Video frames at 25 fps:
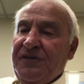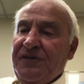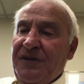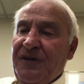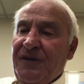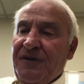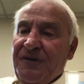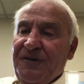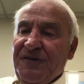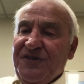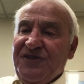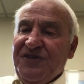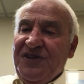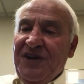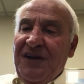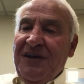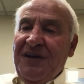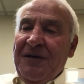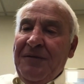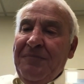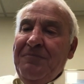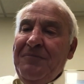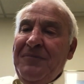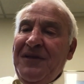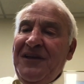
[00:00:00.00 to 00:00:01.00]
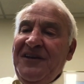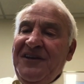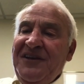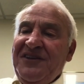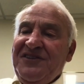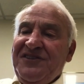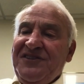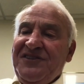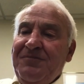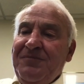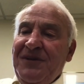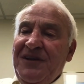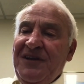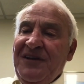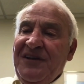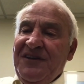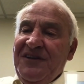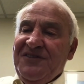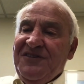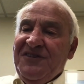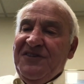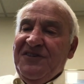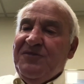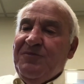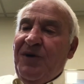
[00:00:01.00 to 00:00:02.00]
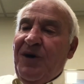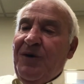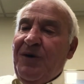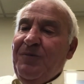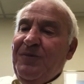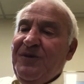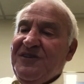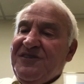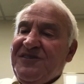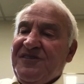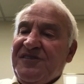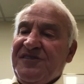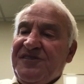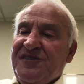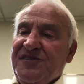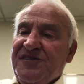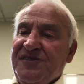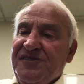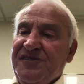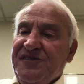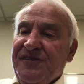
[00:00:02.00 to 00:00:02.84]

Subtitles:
You know, there's millions and millions of small businesses